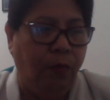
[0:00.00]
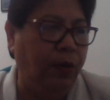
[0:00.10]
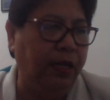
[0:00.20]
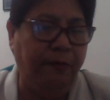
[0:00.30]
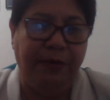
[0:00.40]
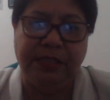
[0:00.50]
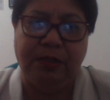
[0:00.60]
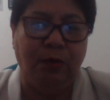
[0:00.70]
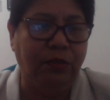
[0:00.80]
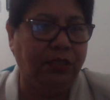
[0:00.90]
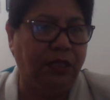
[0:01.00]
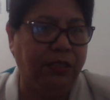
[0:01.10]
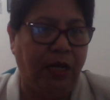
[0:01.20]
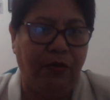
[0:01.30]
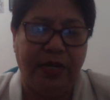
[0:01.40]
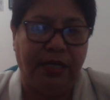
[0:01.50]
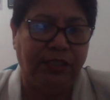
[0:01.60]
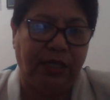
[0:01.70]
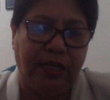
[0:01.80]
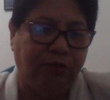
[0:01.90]
Well, if he's a wholesale dealer, he can
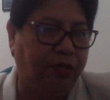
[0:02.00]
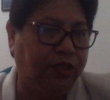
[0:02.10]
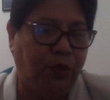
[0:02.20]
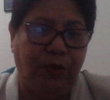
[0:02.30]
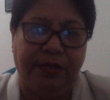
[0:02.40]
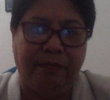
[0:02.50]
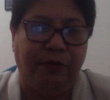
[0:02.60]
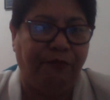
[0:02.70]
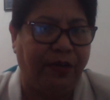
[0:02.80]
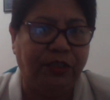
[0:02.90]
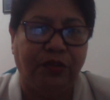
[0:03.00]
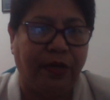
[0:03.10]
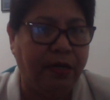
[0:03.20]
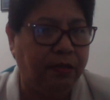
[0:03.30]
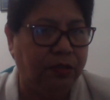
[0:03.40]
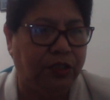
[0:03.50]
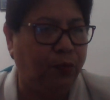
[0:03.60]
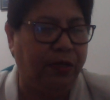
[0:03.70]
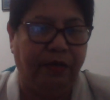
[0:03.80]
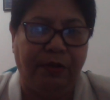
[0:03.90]
sell it to the jewelry manufacturer.
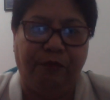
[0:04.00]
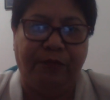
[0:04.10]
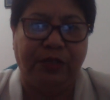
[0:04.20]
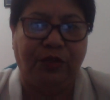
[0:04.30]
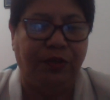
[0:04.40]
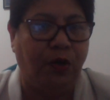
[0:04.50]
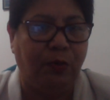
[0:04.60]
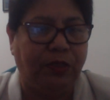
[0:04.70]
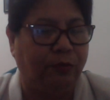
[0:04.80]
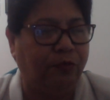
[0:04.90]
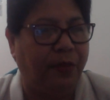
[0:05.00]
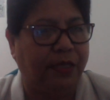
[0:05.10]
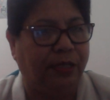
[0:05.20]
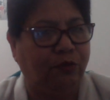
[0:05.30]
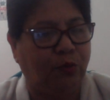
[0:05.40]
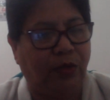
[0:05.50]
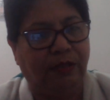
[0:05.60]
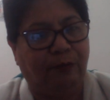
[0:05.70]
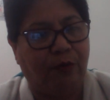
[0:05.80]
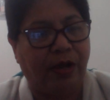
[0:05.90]
Jewelry manufacturer knows how to make into
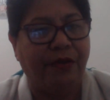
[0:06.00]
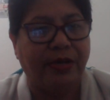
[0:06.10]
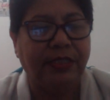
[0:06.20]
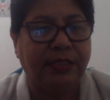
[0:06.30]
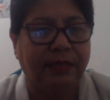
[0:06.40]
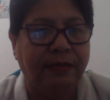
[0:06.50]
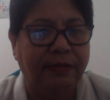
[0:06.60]
24 carats.